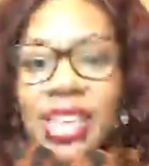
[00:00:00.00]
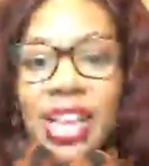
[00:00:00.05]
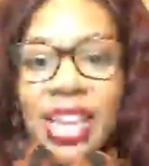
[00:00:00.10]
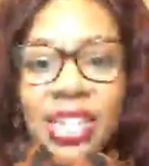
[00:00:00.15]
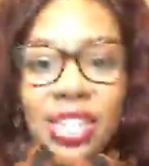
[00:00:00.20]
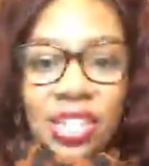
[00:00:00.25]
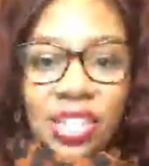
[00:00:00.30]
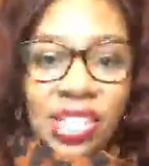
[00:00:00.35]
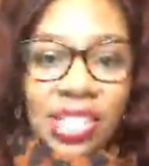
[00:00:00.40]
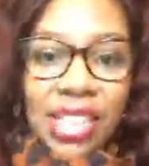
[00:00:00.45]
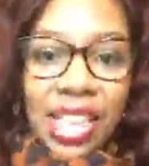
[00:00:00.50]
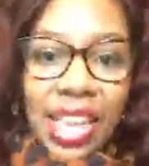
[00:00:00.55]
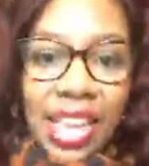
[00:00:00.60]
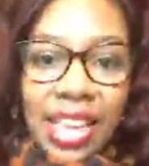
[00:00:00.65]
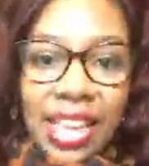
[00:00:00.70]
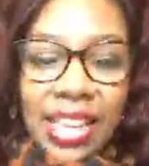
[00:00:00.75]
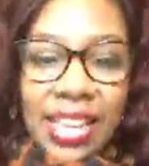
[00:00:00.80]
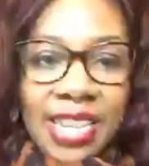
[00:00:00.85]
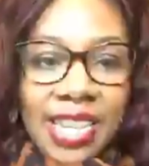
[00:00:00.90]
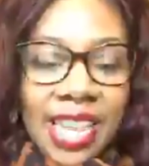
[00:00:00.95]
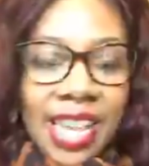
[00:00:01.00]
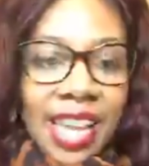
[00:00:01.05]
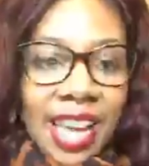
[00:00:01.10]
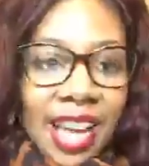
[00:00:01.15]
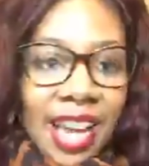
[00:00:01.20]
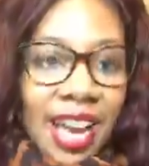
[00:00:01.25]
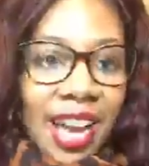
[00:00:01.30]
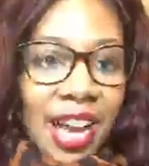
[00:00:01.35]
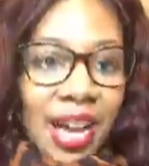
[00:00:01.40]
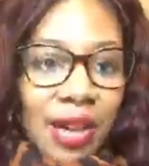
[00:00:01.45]
to understand
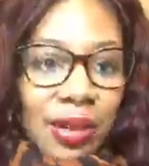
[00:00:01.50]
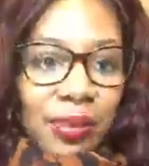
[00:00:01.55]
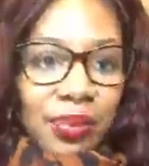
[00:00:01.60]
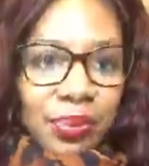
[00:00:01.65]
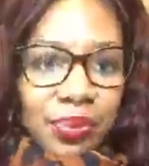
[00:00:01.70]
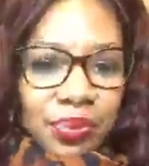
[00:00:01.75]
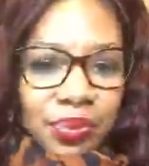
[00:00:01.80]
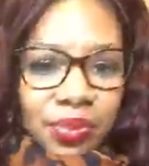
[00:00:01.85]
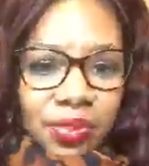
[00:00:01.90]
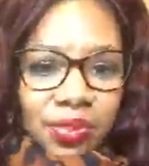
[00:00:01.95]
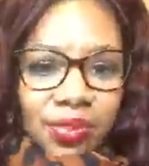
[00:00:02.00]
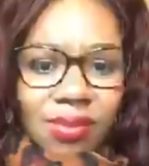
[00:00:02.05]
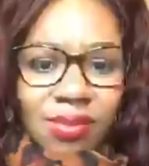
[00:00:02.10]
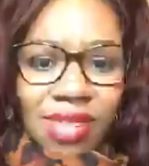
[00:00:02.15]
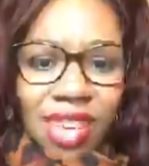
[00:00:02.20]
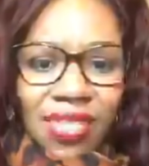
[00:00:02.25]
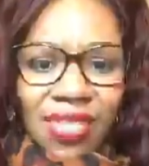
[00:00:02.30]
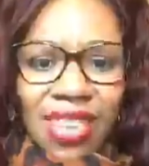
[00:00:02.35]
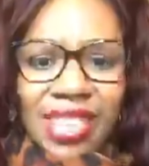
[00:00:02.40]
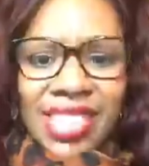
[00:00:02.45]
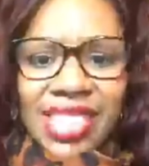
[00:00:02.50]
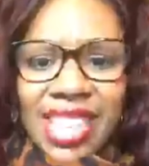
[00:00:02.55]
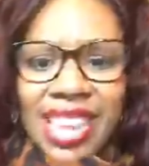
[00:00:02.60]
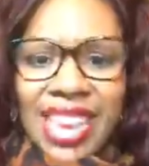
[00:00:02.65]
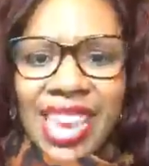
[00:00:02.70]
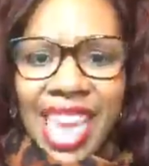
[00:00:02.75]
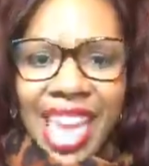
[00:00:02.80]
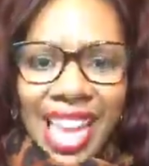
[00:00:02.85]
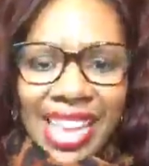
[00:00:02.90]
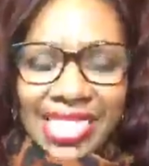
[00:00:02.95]
the
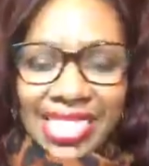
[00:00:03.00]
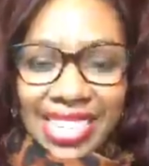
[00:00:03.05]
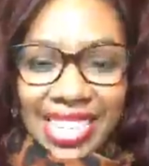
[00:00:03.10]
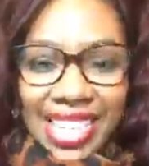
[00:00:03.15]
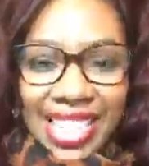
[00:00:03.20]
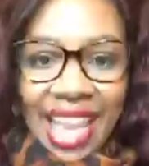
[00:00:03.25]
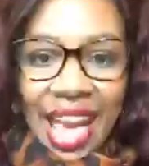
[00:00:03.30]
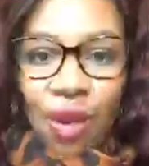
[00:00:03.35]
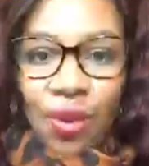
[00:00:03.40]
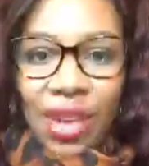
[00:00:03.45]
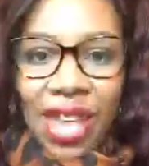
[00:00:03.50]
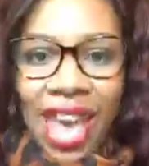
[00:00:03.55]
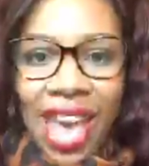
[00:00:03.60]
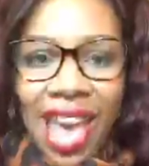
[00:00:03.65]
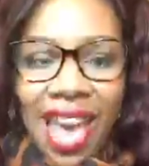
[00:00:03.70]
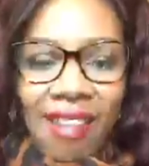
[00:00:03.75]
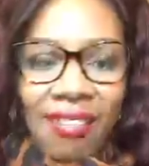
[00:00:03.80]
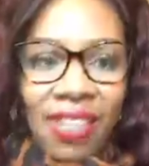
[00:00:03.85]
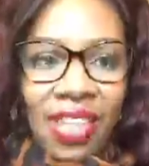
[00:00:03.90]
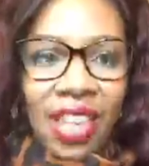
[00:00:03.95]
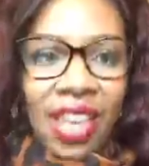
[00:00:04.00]
tenacity that we have,